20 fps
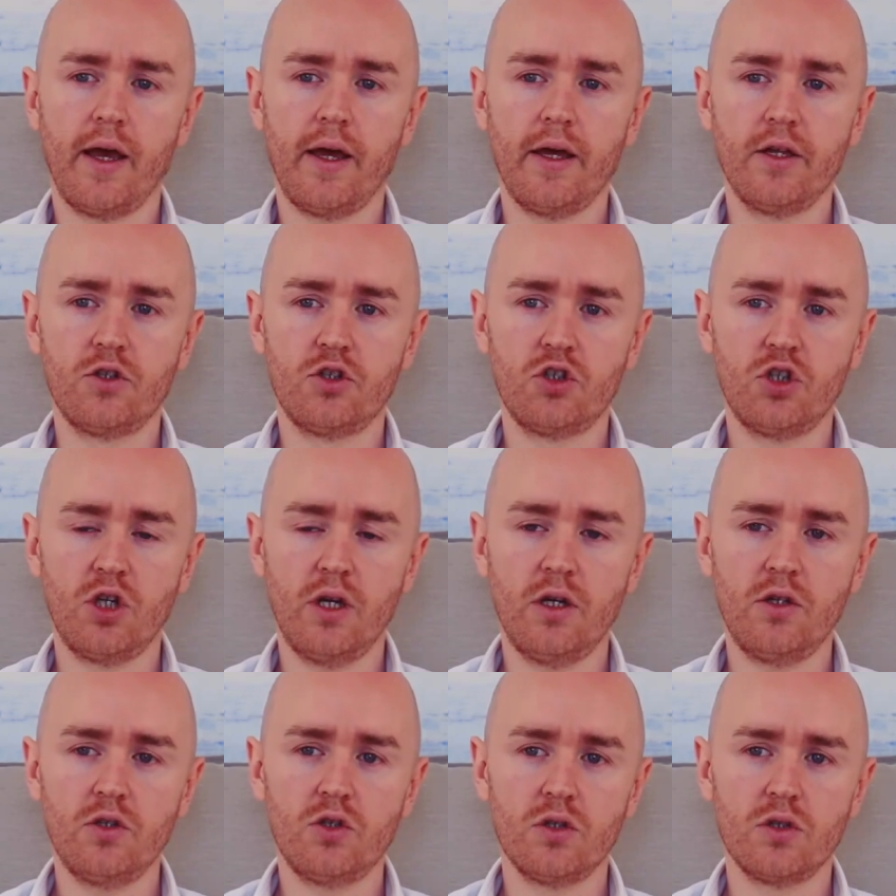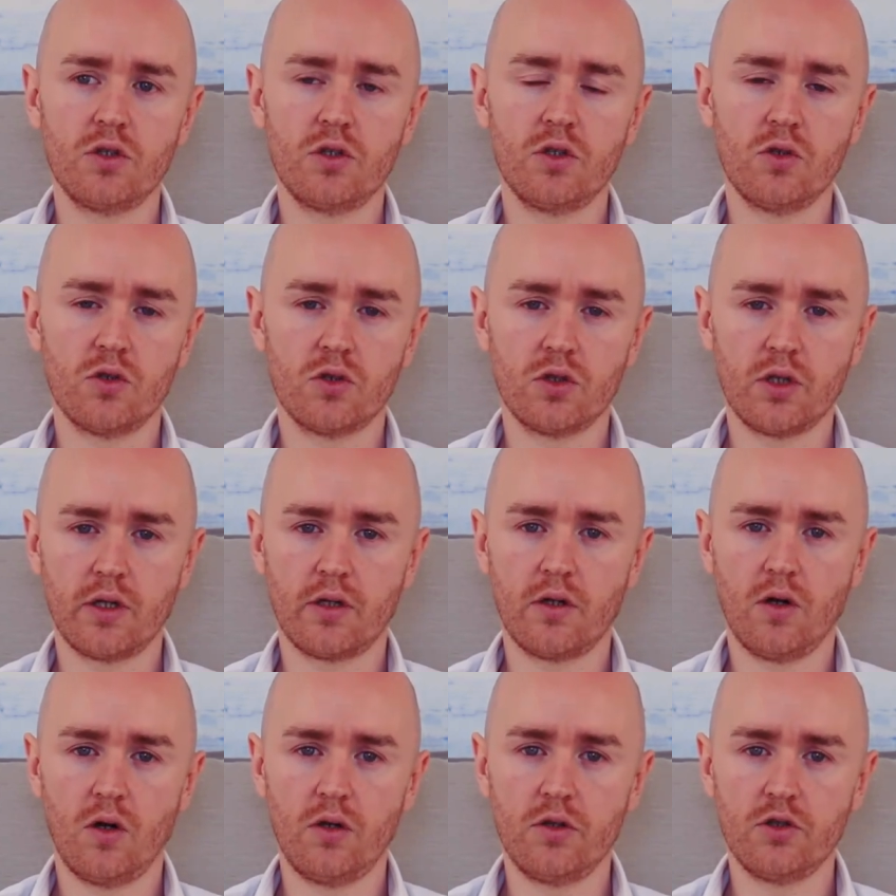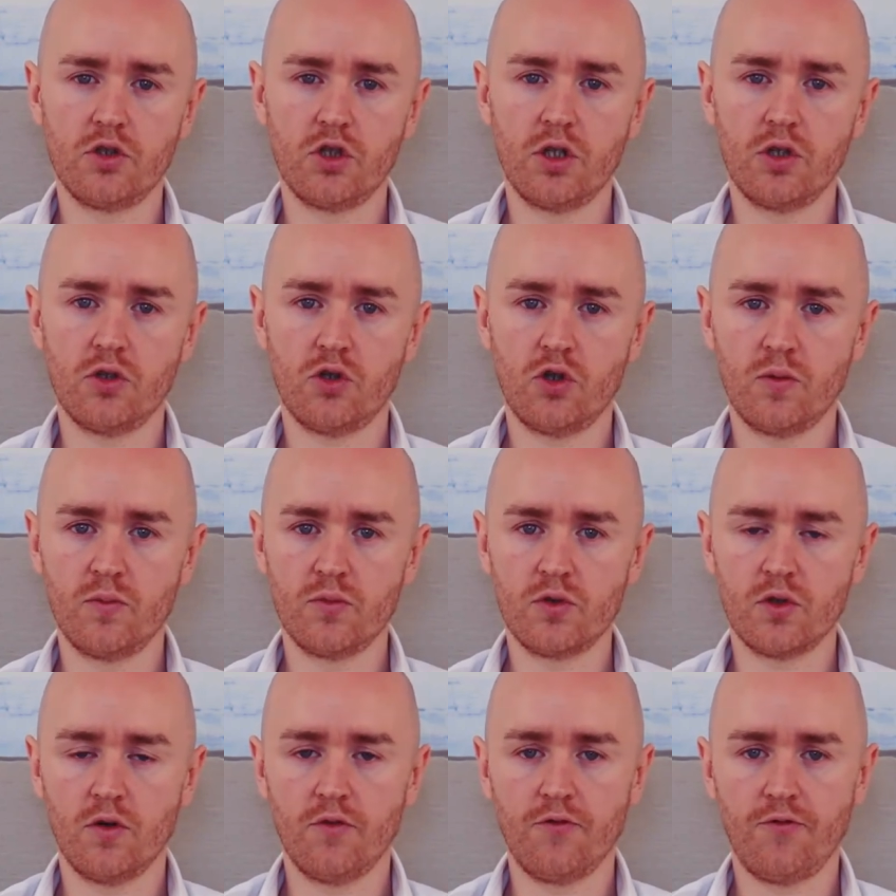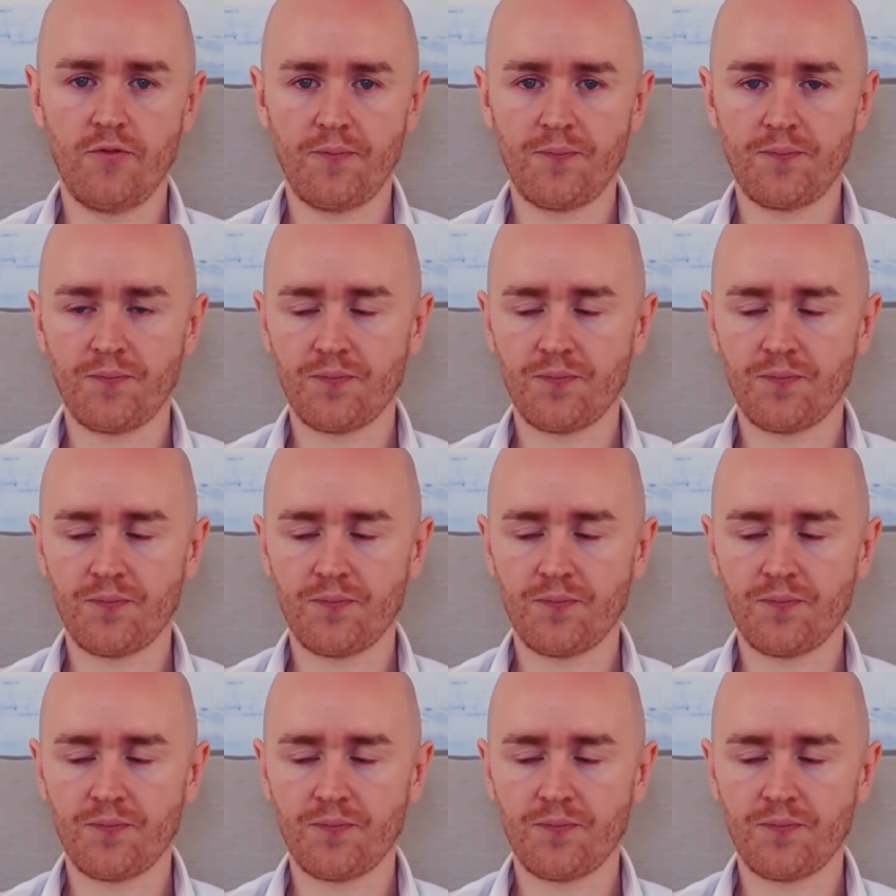it changes your psychology in terms of